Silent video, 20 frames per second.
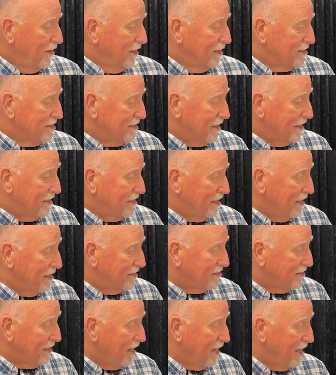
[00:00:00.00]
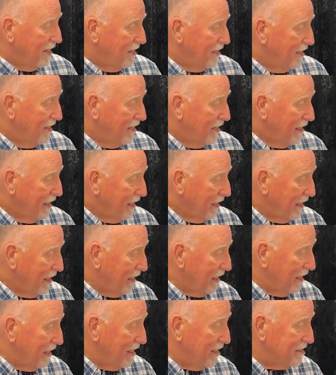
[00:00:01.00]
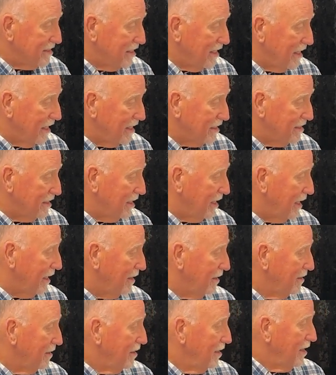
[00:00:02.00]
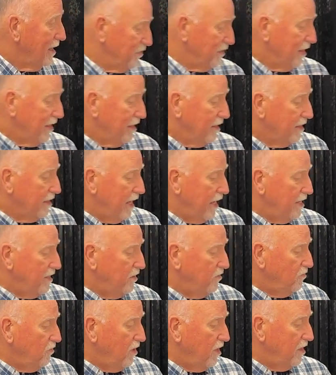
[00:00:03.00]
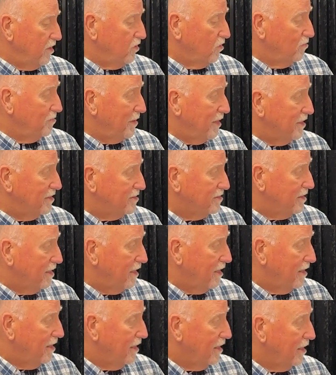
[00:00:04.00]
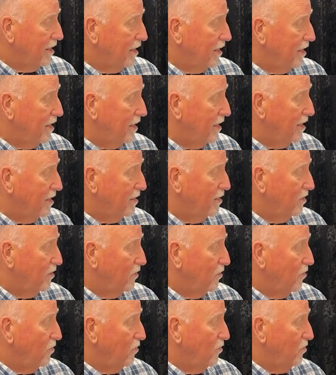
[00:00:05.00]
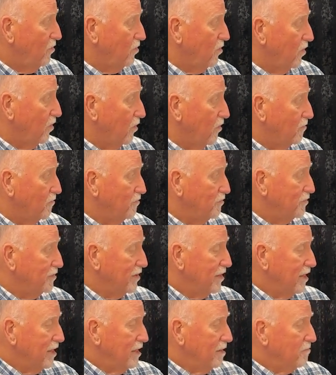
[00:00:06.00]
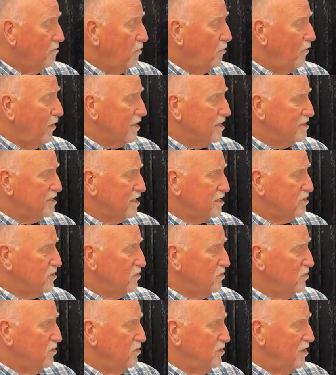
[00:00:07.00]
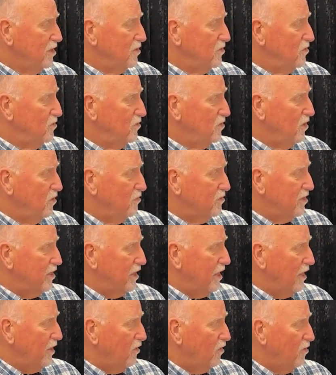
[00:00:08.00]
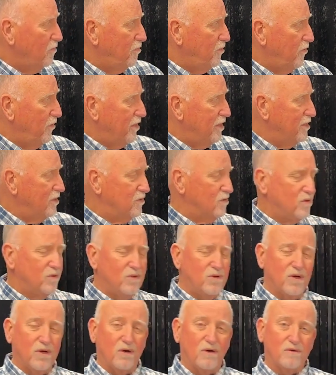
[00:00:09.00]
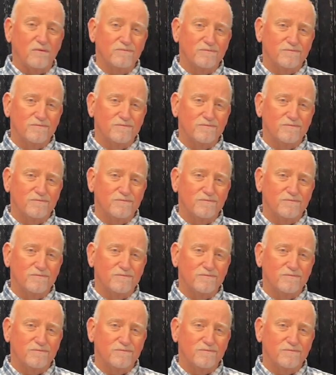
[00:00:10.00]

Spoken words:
77. 91, 91. But what is this un and uno with an arrow pointing to uno?